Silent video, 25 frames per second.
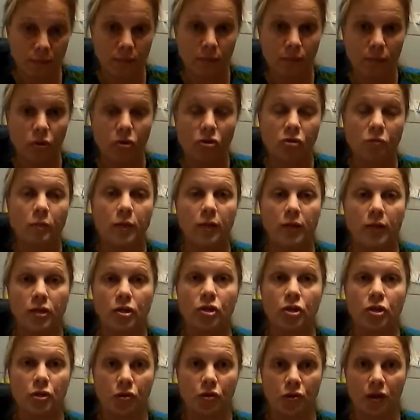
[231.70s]
most be
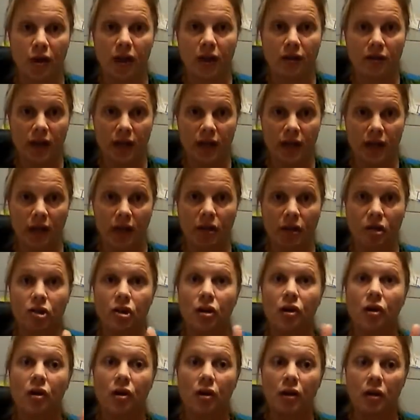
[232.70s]
to your advantage
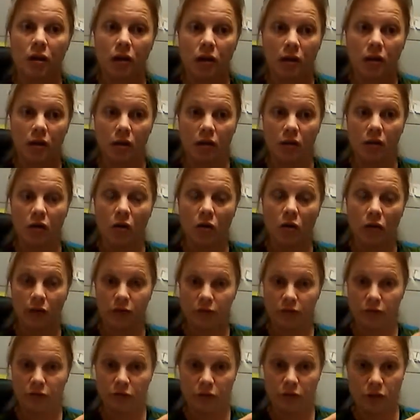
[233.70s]
on
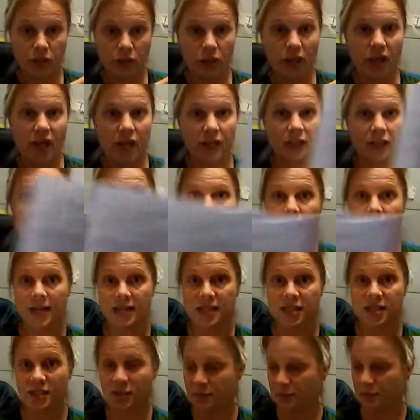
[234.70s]
the first night of
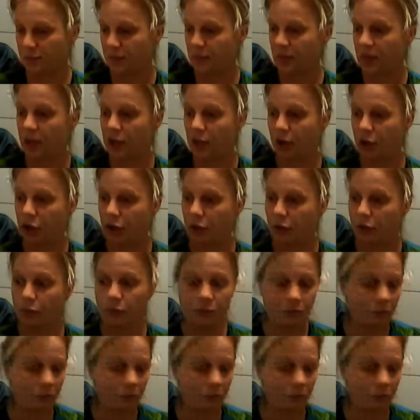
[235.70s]
class. Thank you.